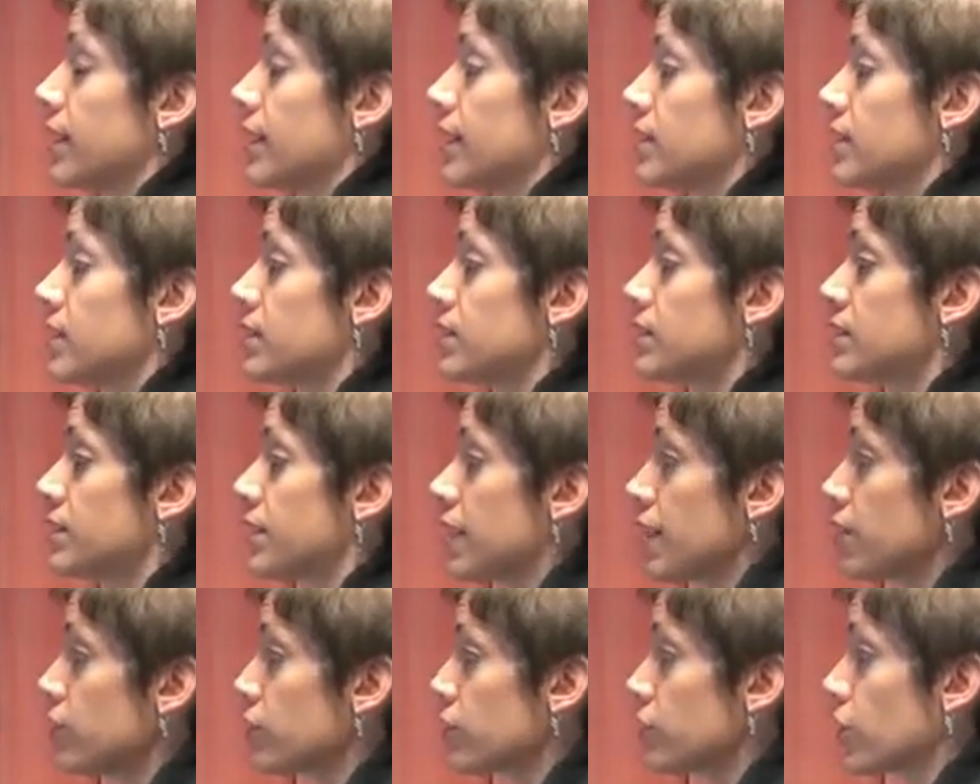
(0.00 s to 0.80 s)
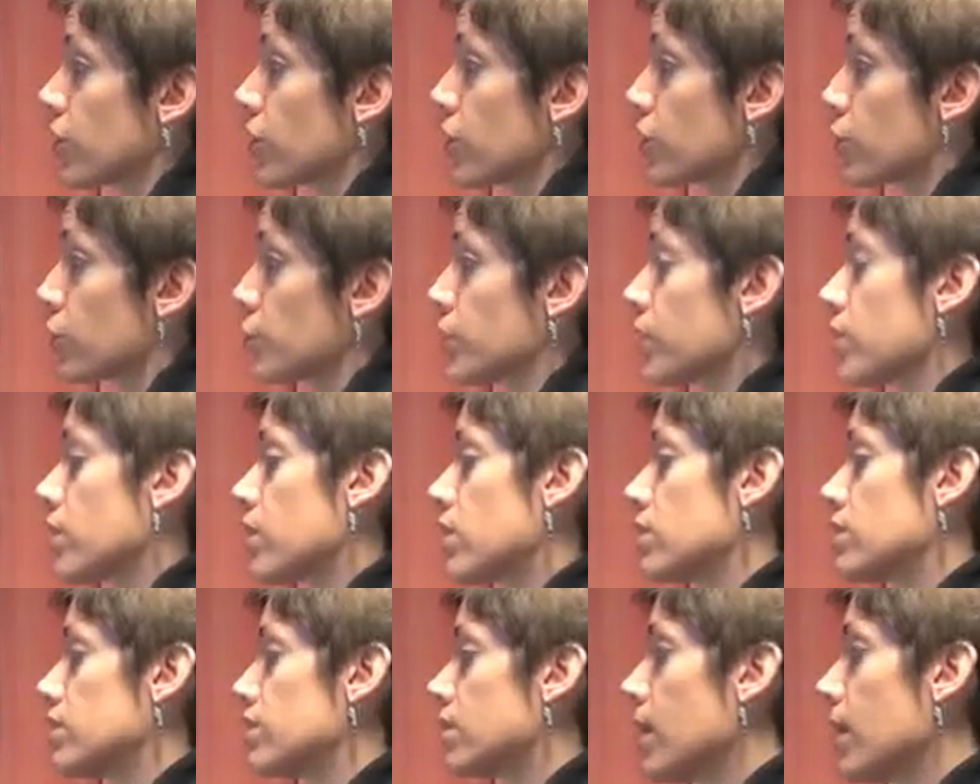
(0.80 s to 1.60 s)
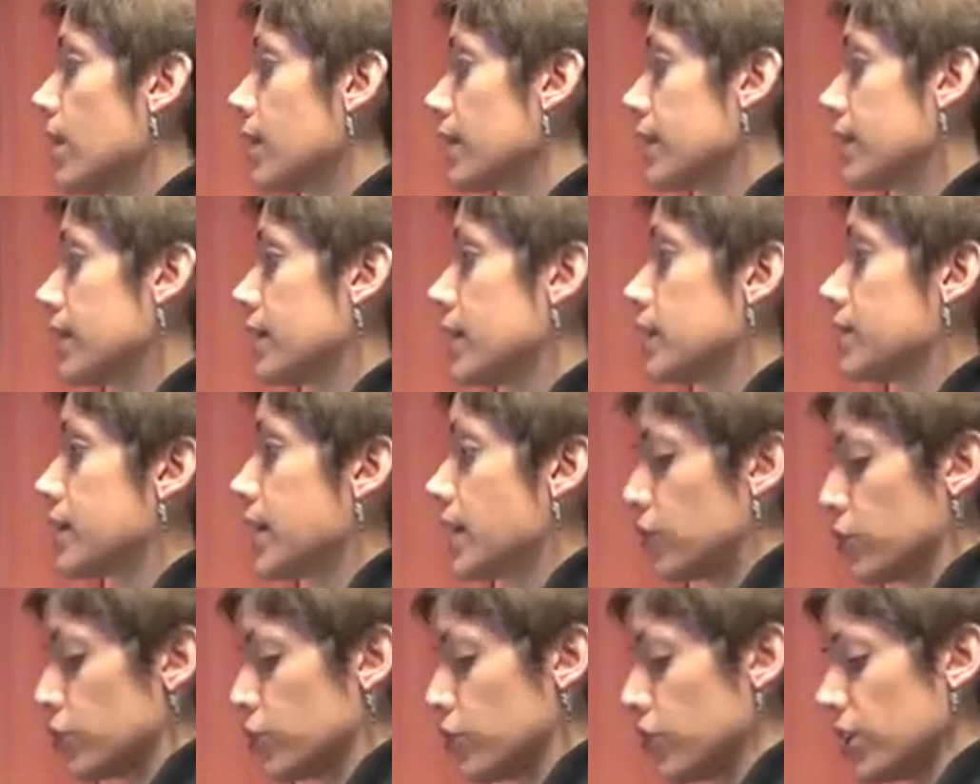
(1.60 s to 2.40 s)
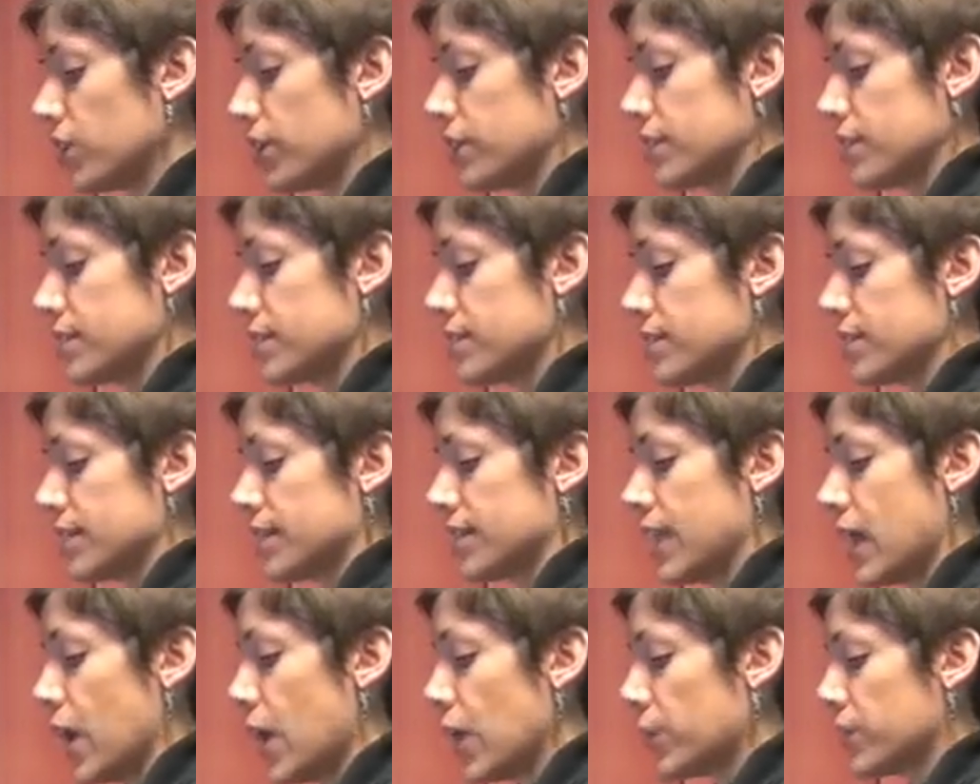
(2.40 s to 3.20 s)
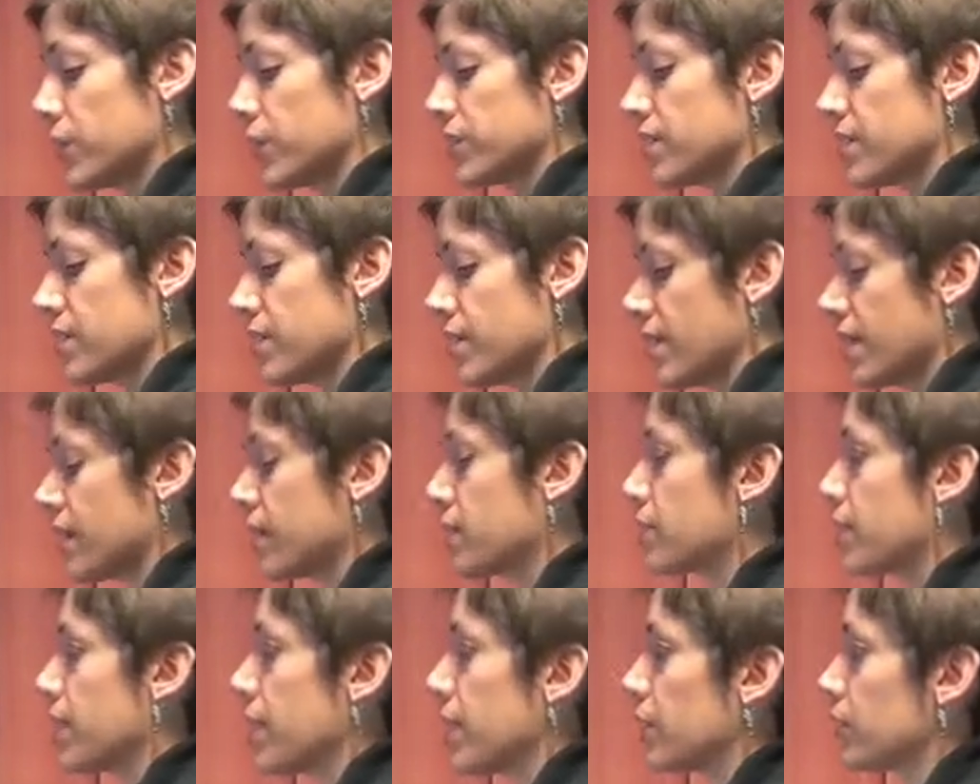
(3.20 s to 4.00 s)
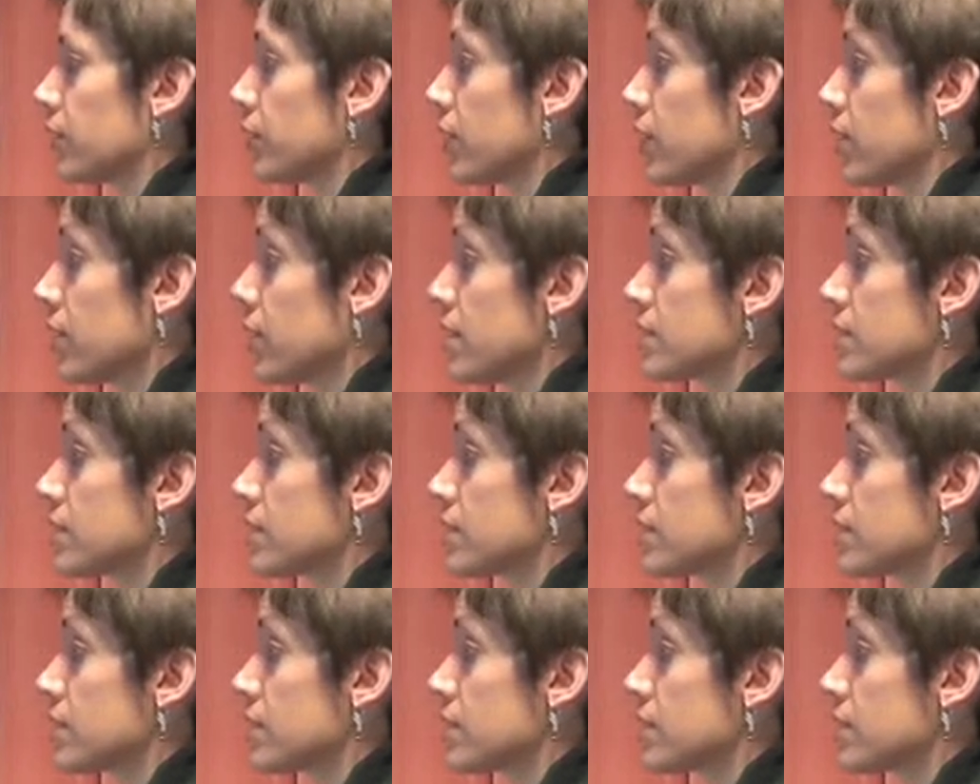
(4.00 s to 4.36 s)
And on today's show, we are talking about cheetahs, and now I want to think about